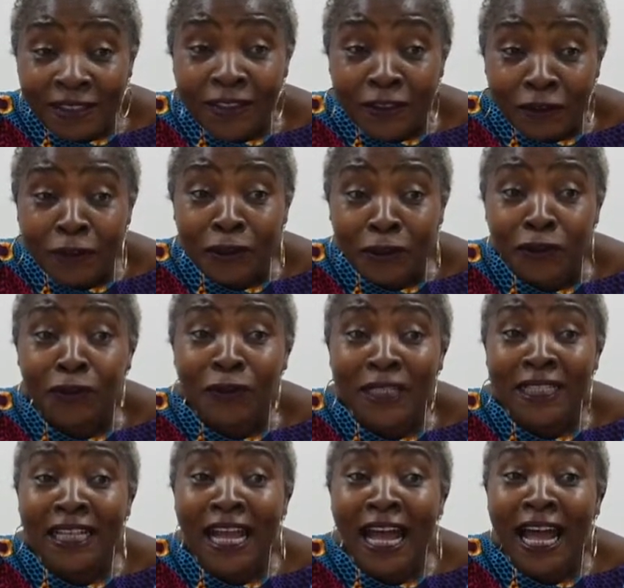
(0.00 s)
the
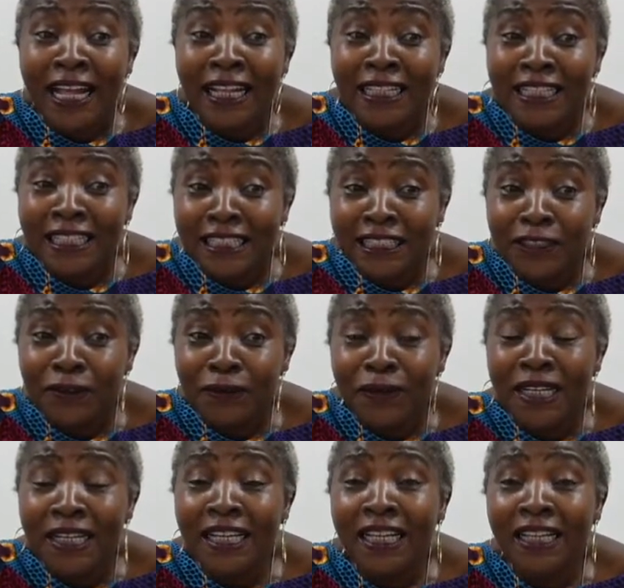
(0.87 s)
street art is
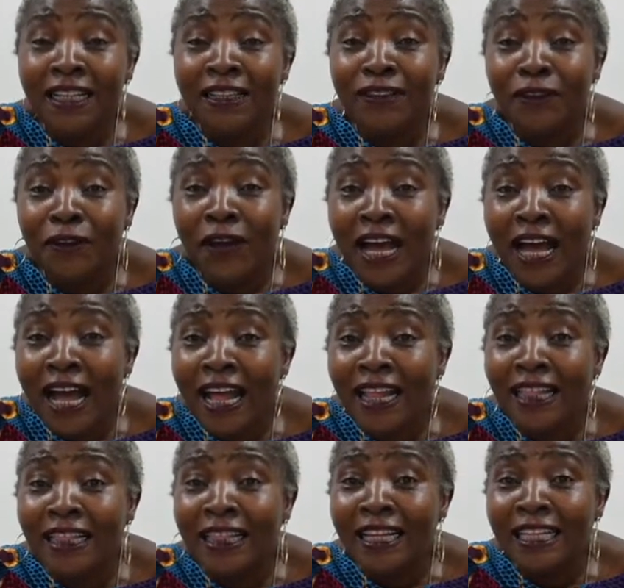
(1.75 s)
really the
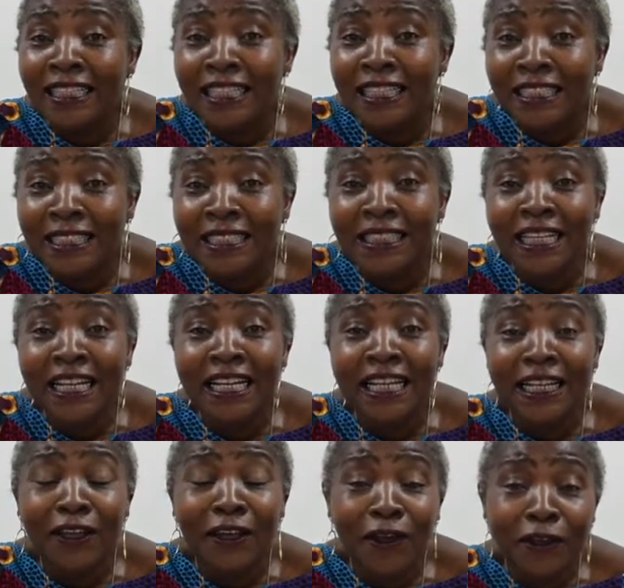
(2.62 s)
art that is
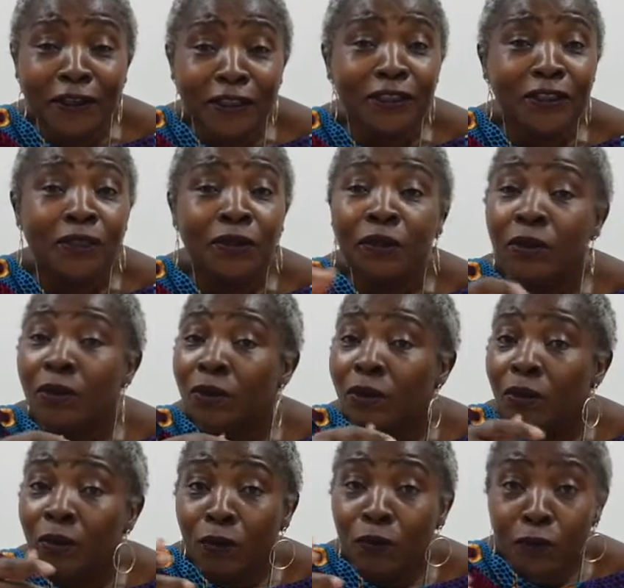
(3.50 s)
telling us
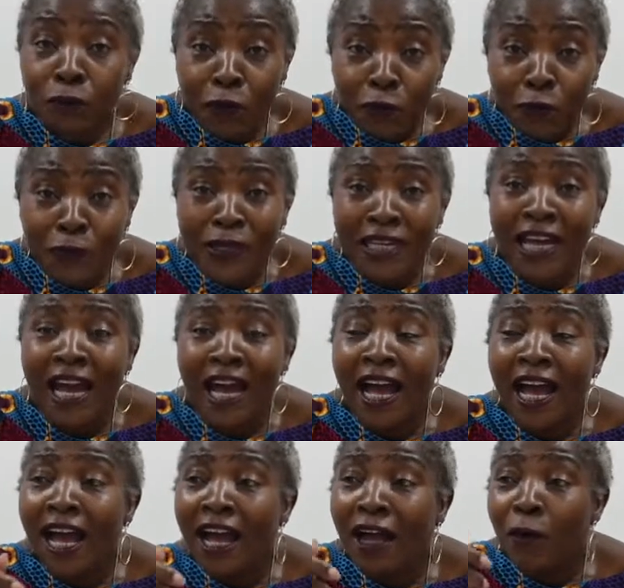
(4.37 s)
who we
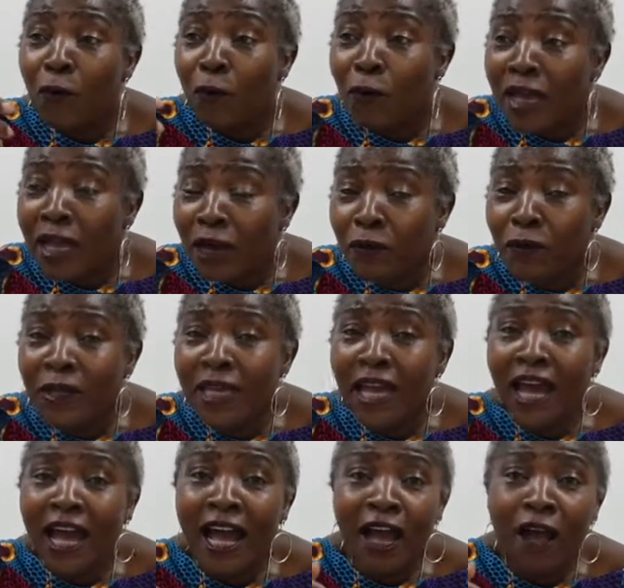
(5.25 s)
are, where we
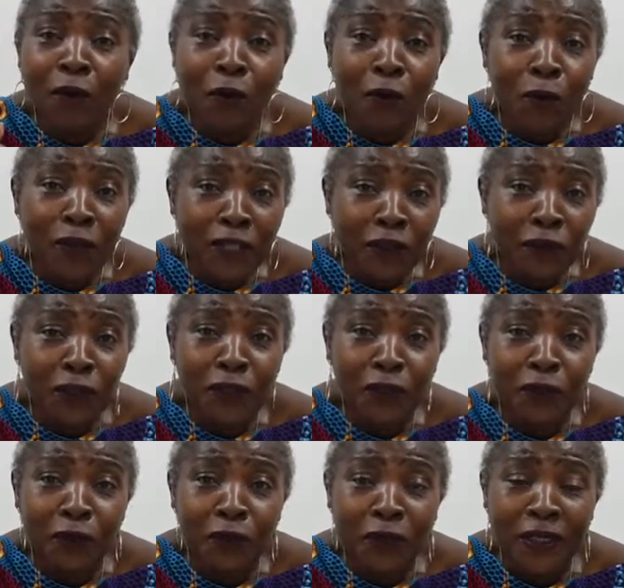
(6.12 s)
are, what
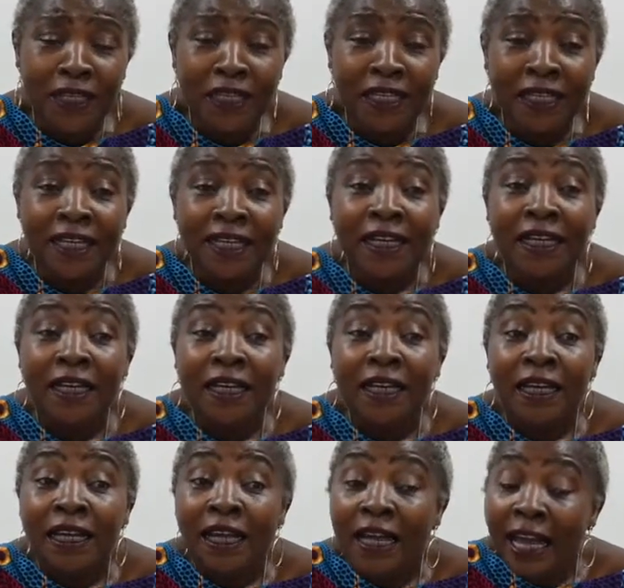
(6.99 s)
we're doing.
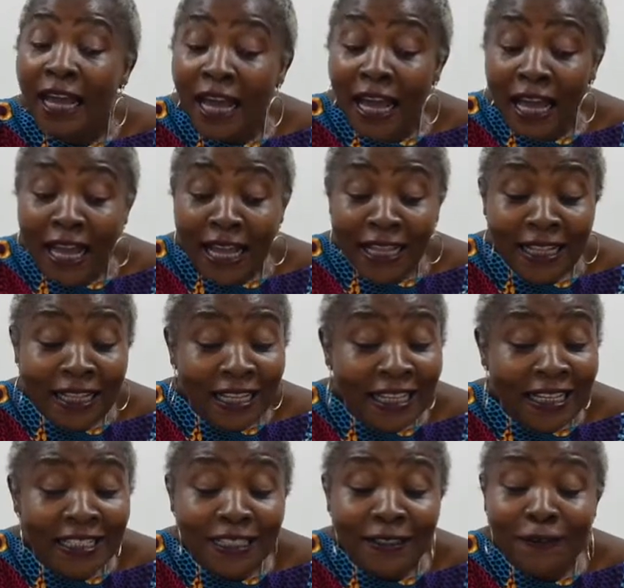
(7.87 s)
And
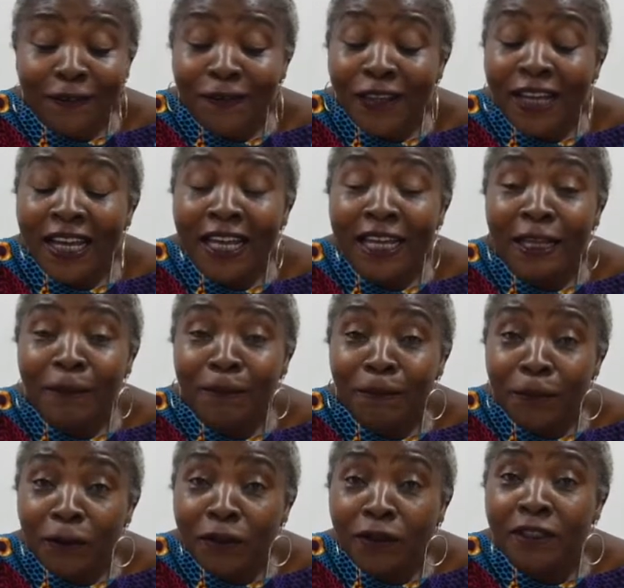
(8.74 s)
it's very
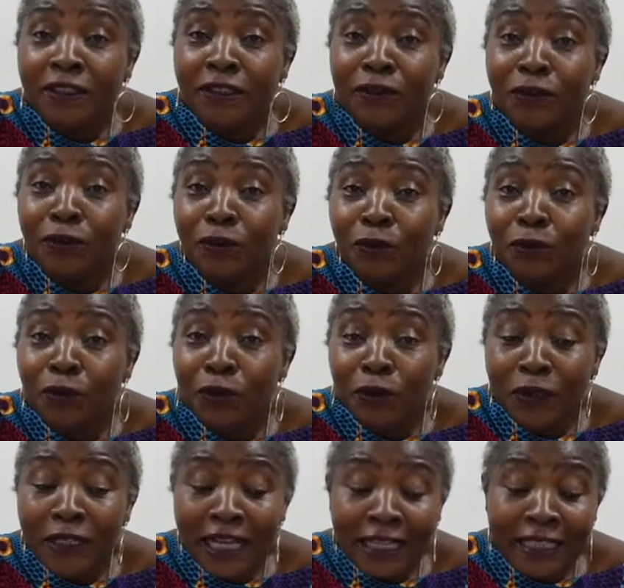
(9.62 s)
important to
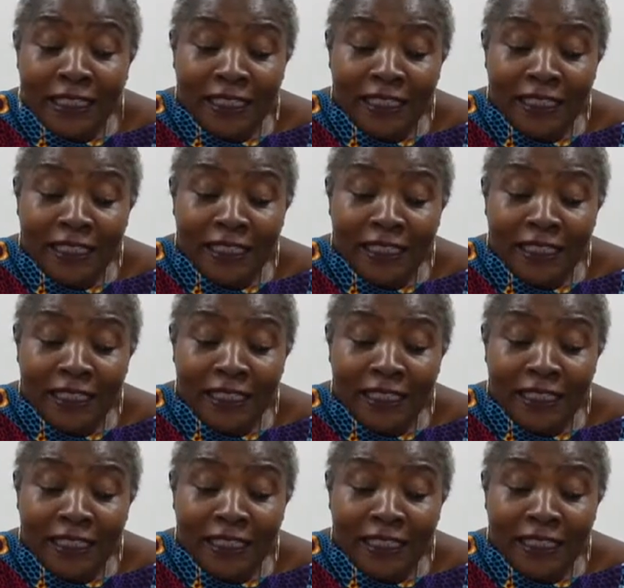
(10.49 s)
know that,